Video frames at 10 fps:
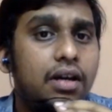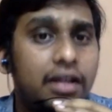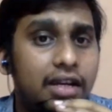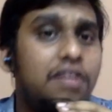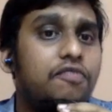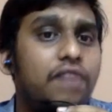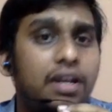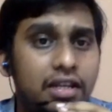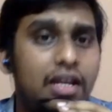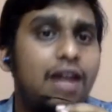Relief
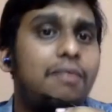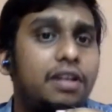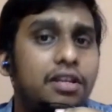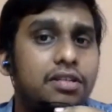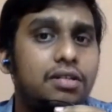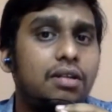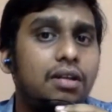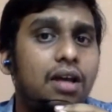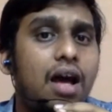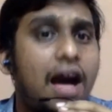and rehabilitation.
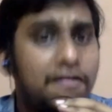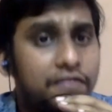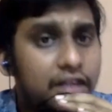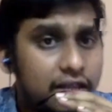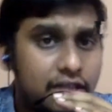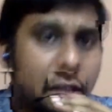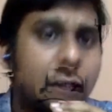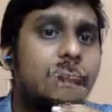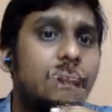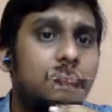After the
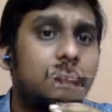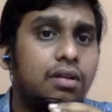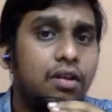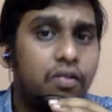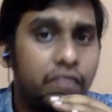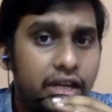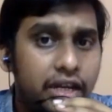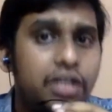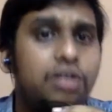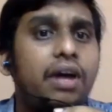cyclone, we
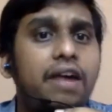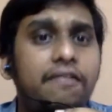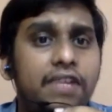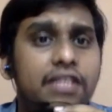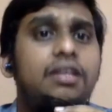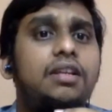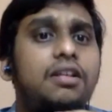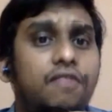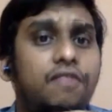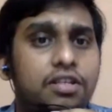need to have necessary
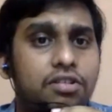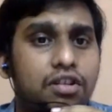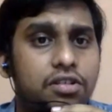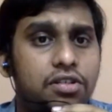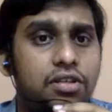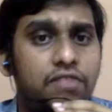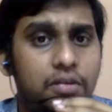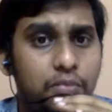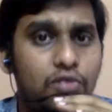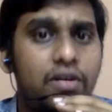infrastructure for
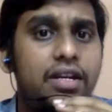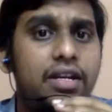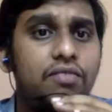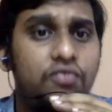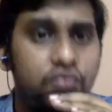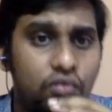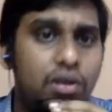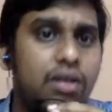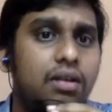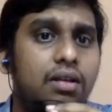providing food,